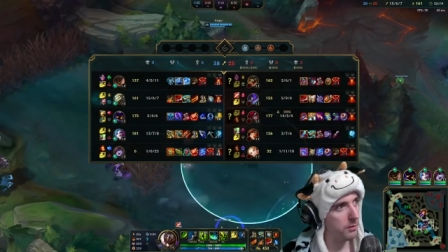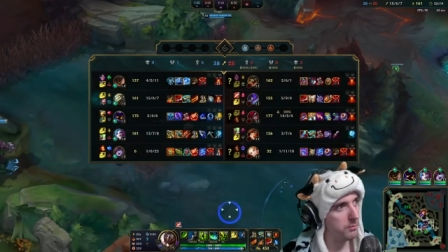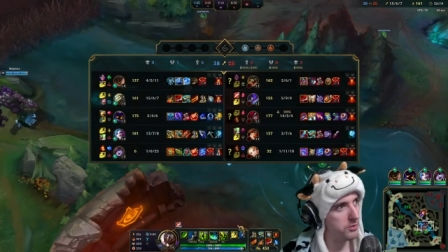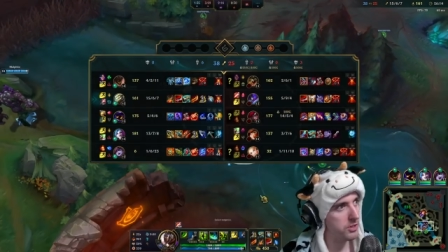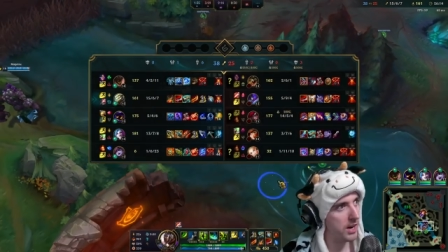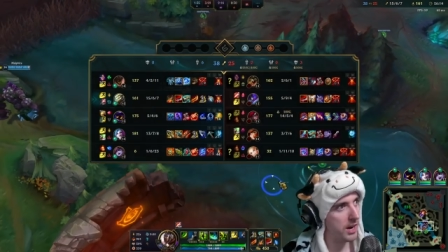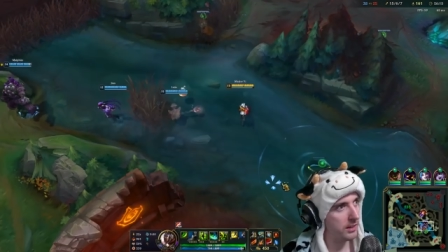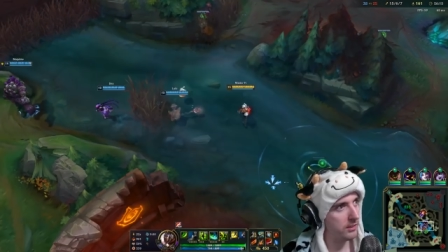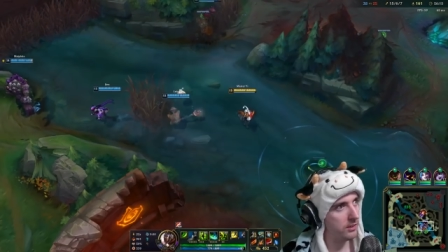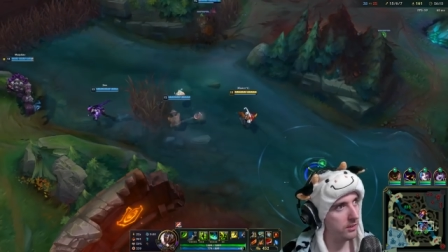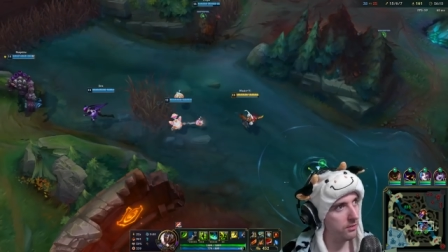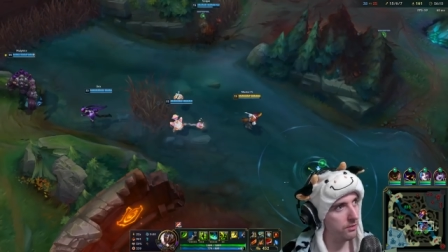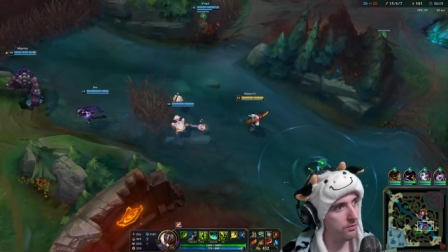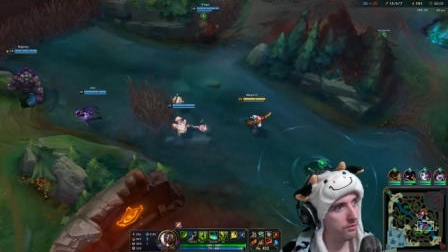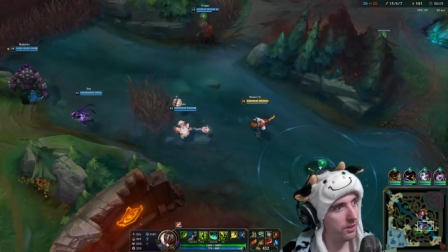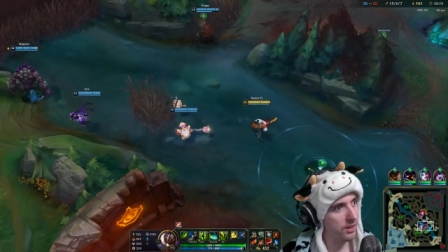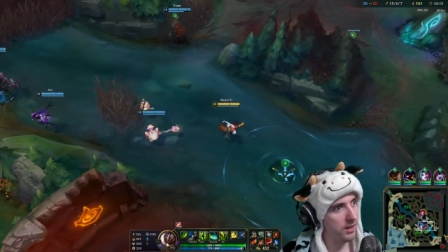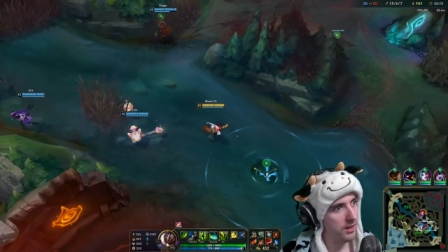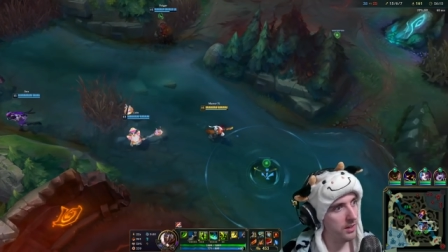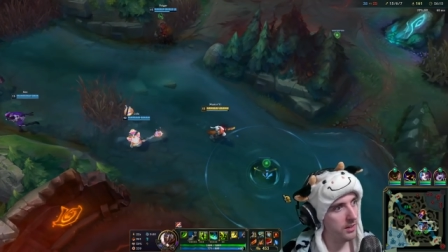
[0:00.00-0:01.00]

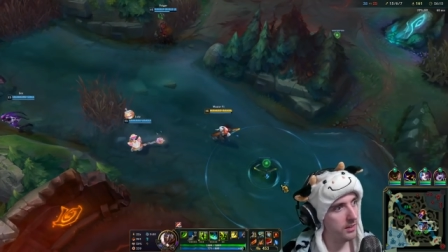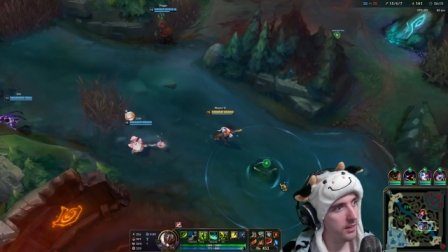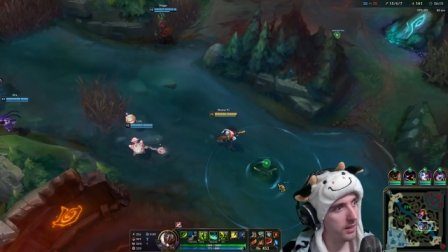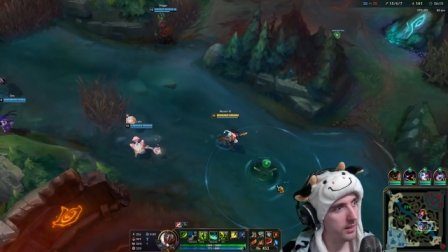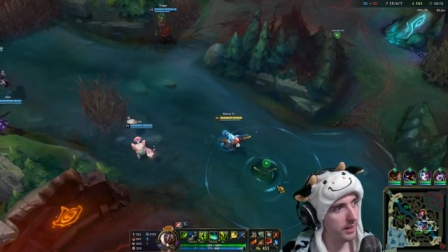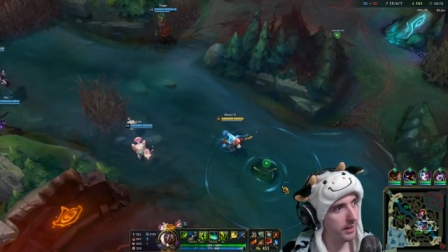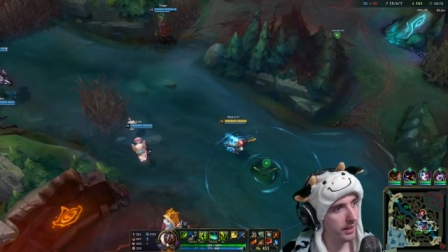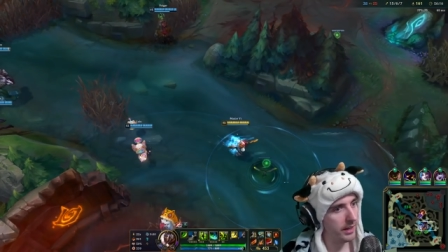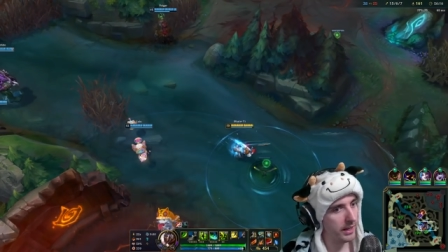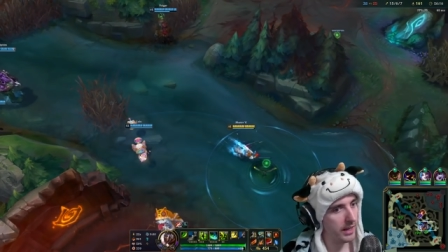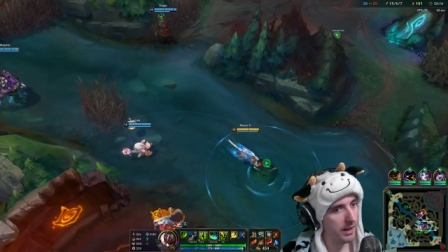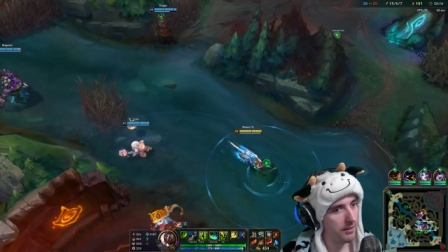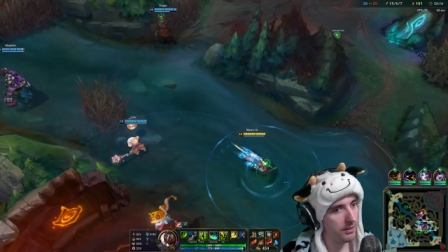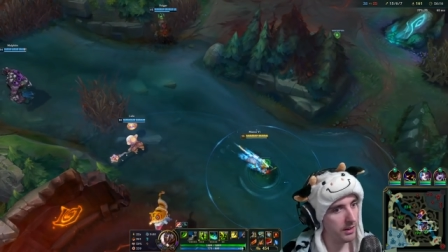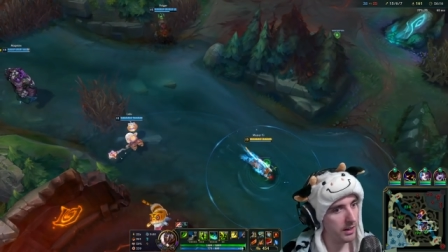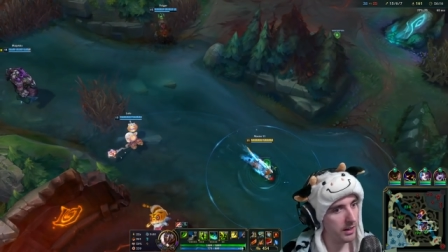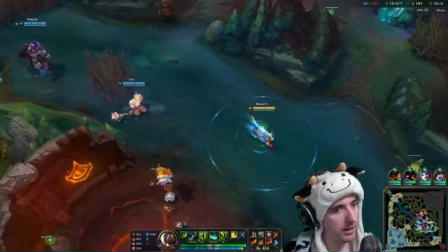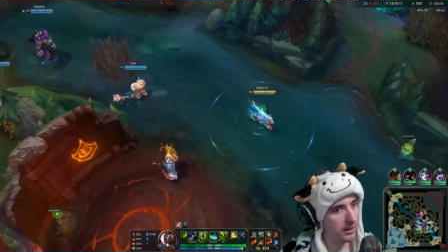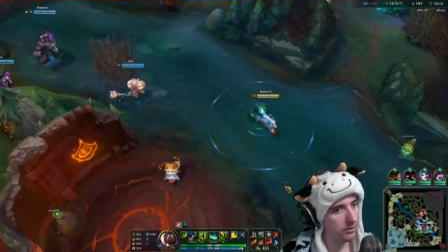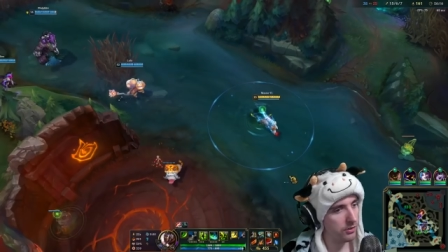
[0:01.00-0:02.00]
objective. Nothing like having
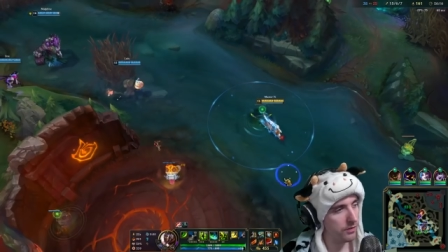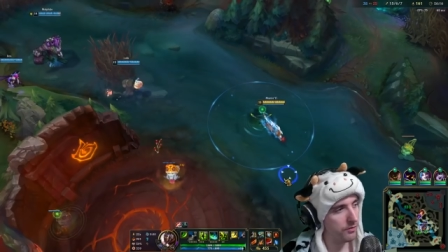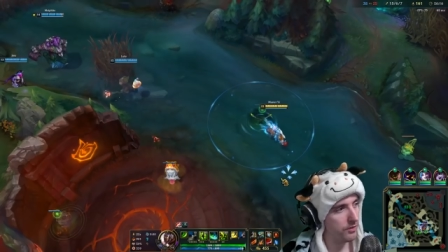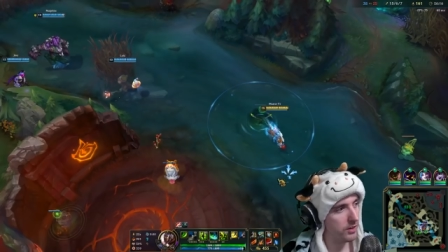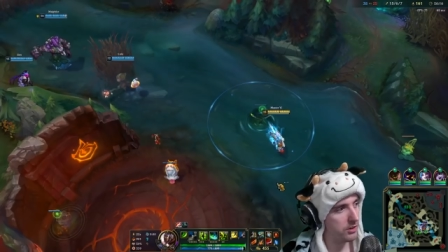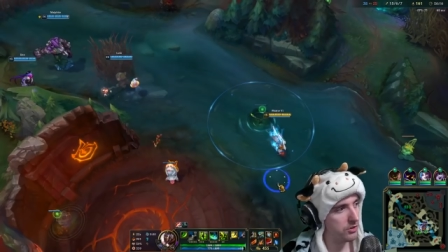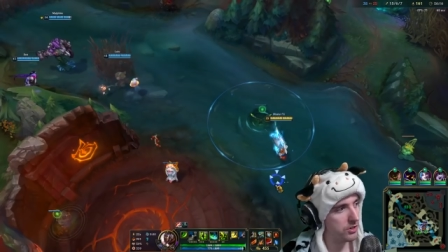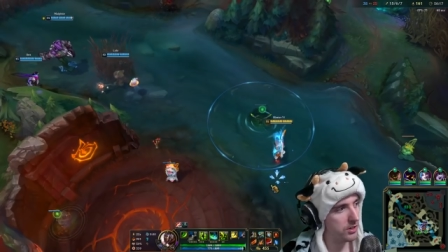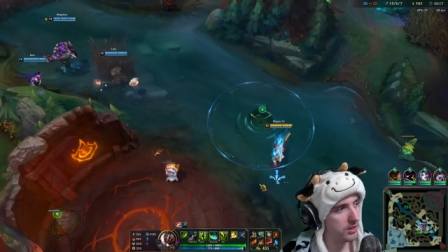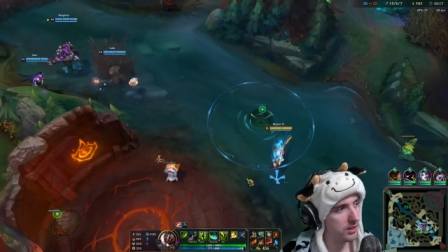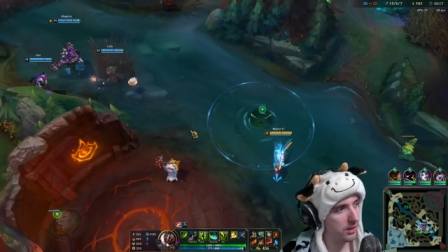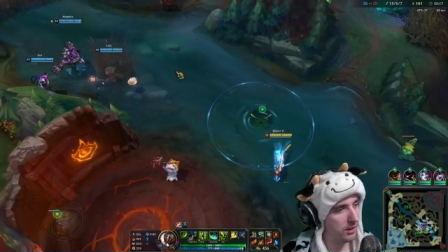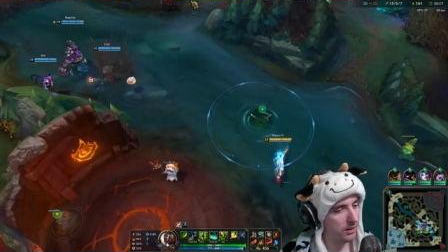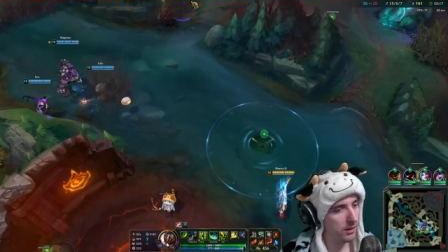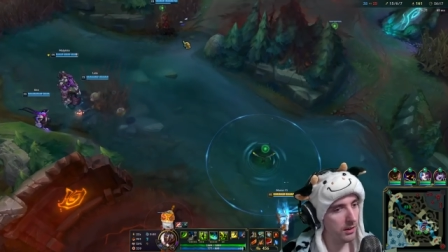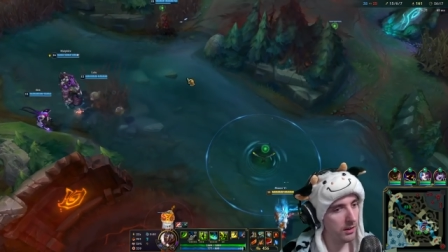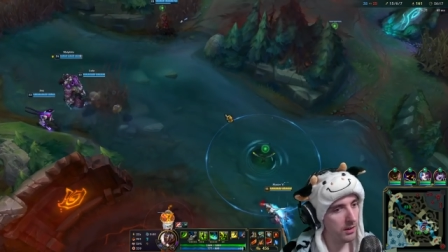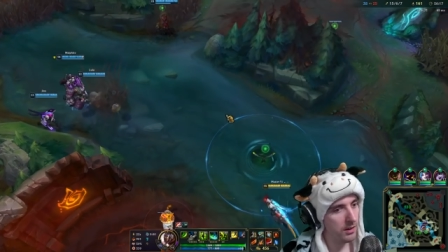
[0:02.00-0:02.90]
that extra vision.